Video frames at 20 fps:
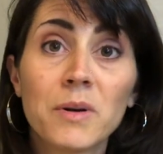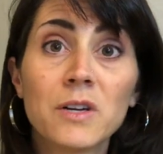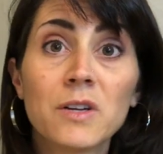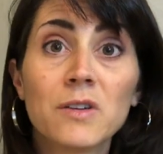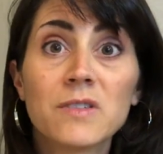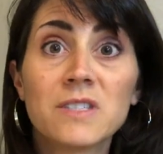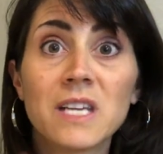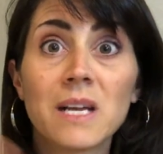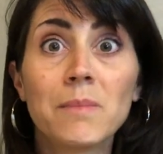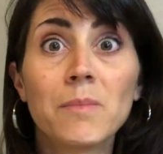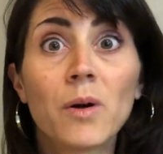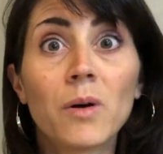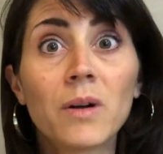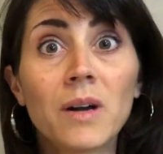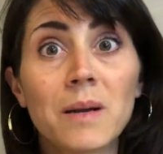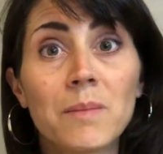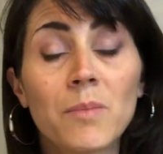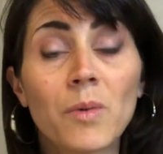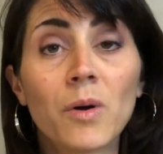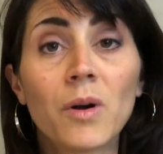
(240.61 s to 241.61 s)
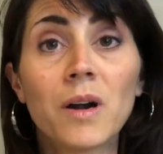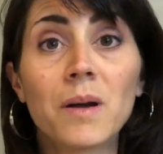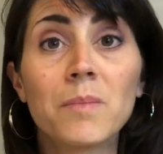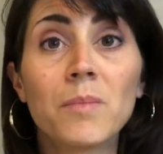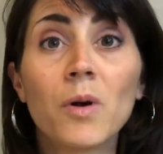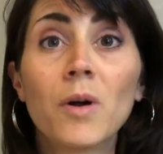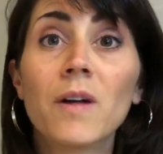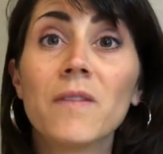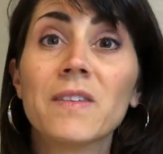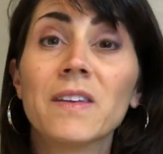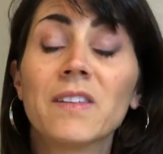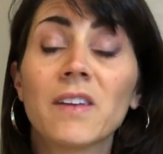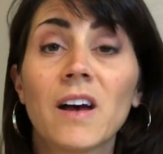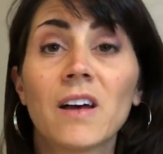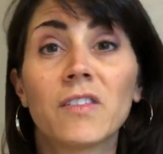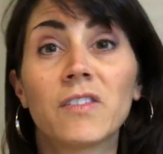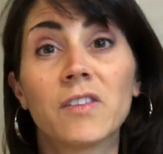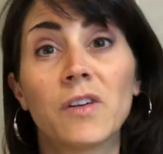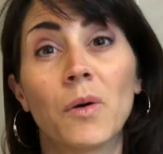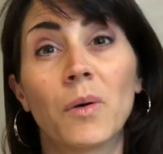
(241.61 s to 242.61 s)
producing more and more and more of these
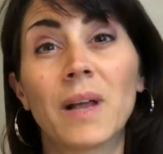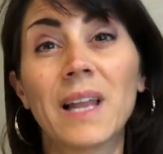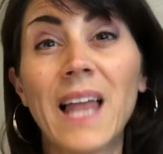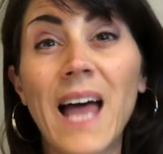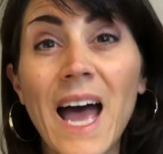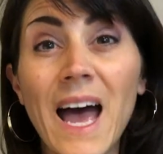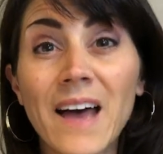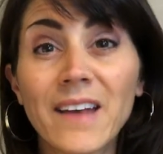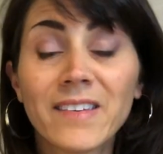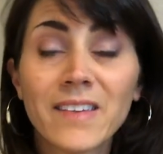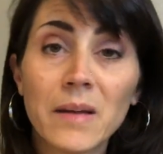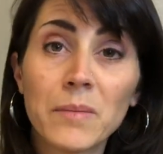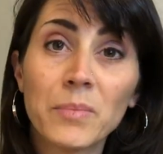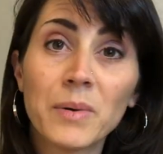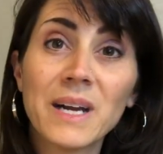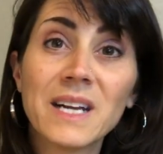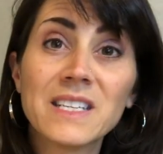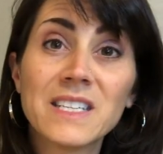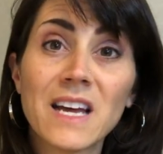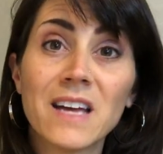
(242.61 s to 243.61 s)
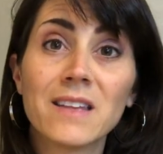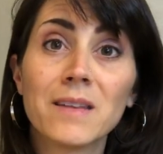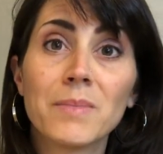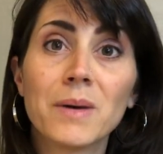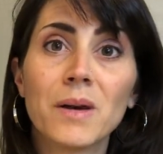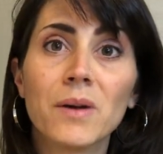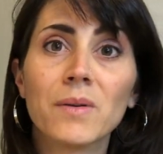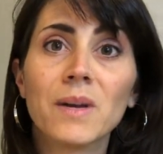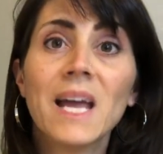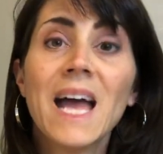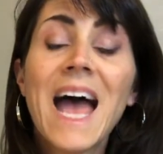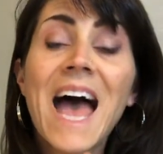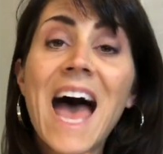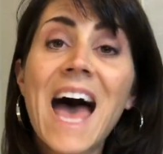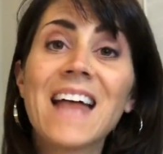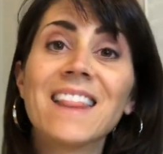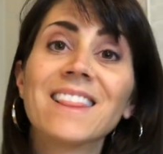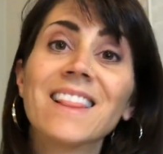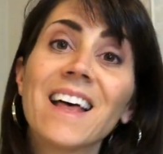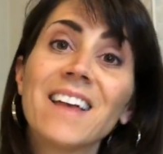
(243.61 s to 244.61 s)
osteoclasts that break down the bone
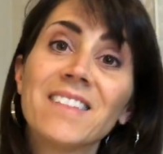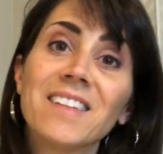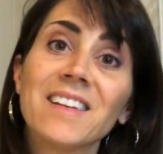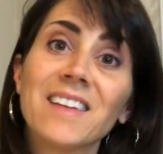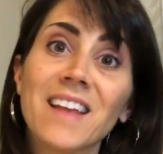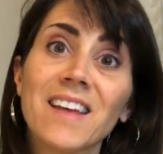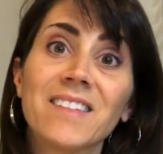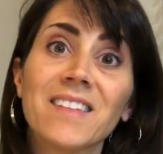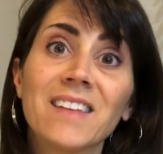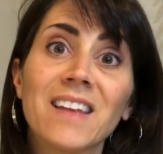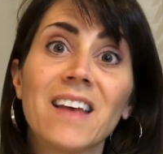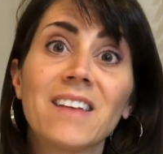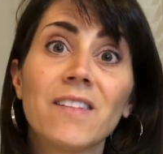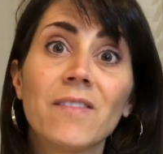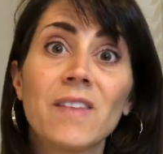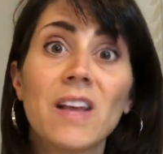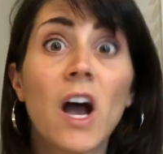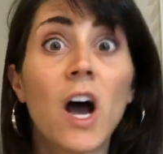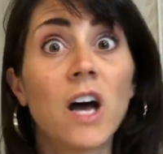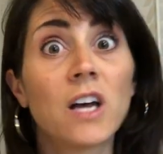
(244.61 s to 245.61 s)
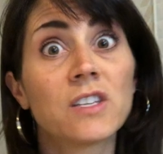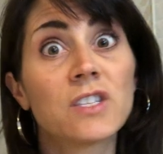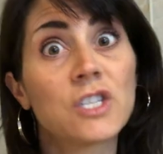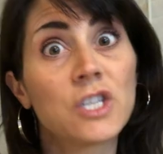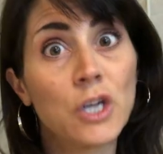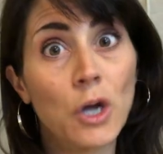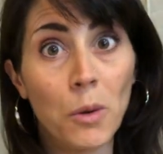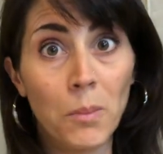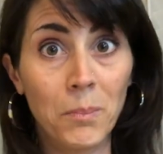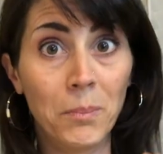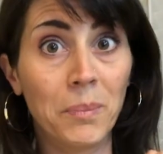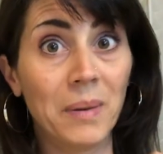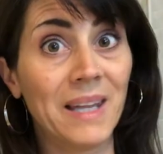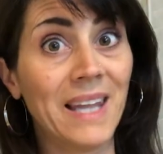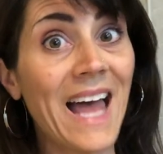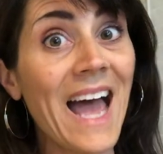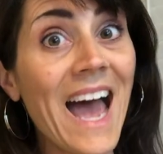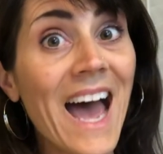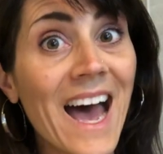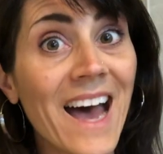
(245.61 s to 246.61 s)
and less and less and less of the
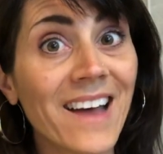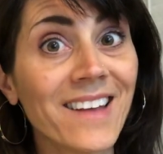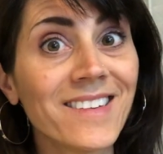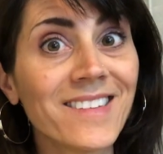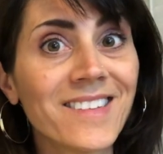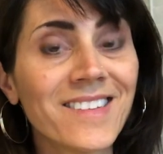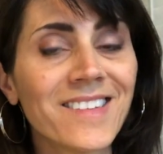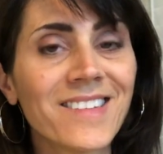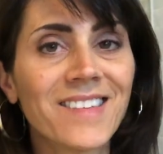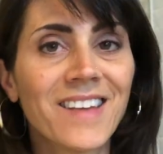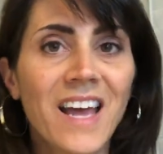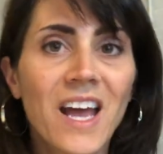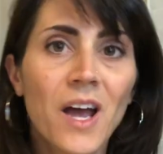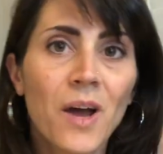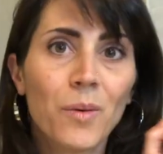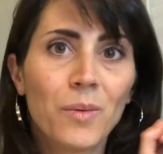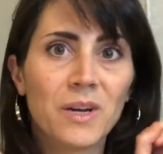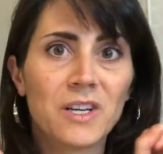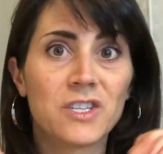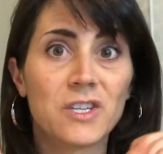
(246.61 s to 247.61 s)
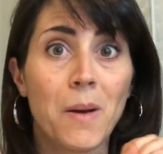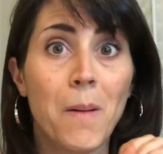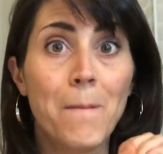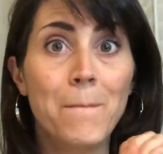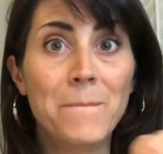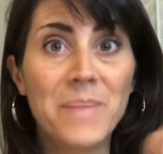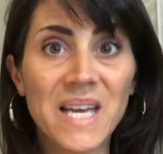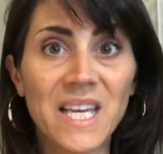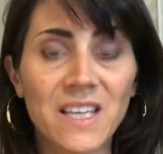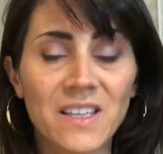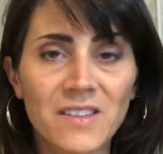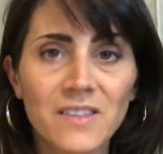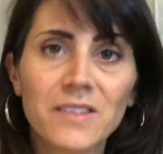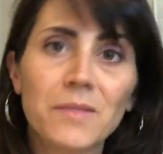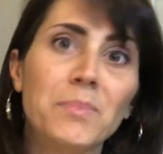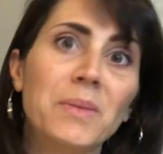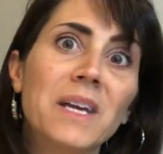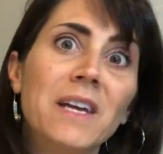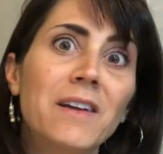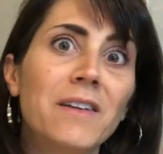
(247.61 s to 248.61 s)
osteoblasts, which
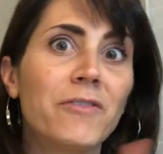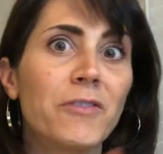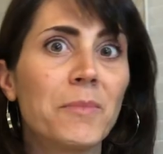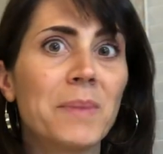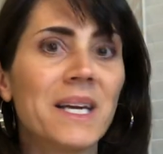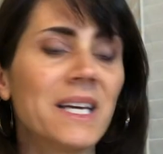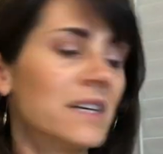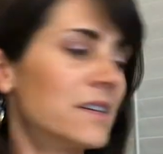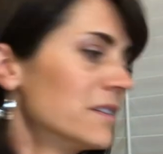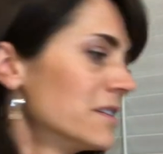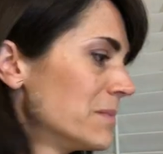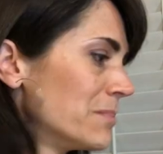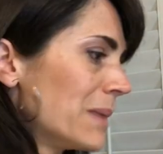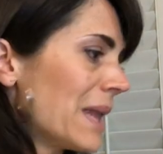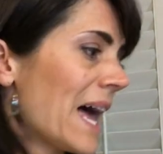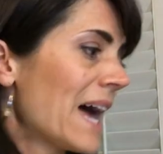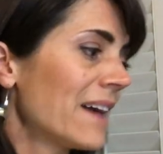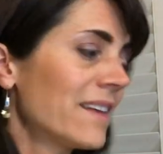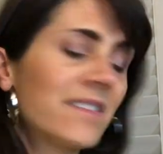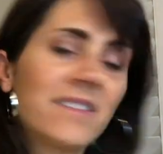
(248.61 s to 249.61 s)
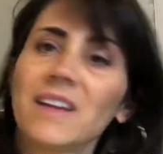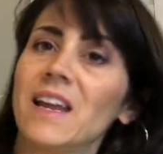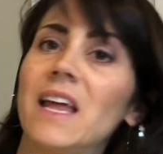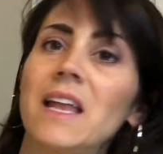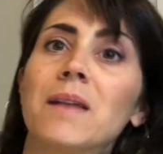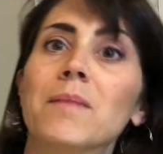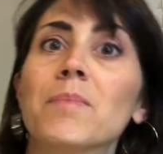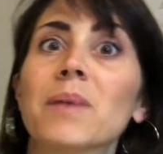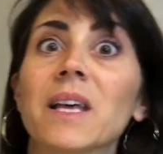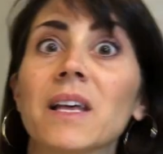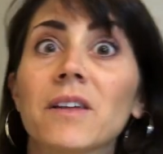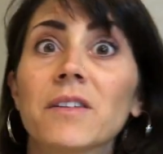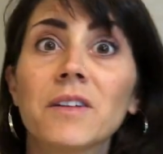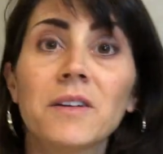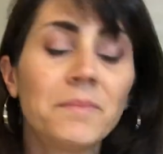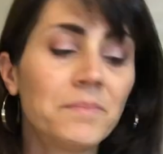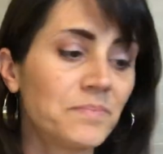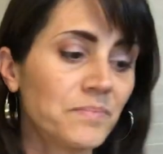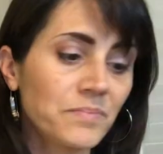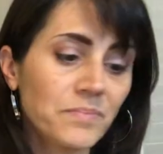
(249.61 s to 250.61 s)
build, B for build, blast and
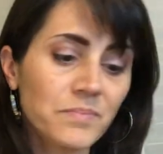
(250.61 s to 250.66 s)
build,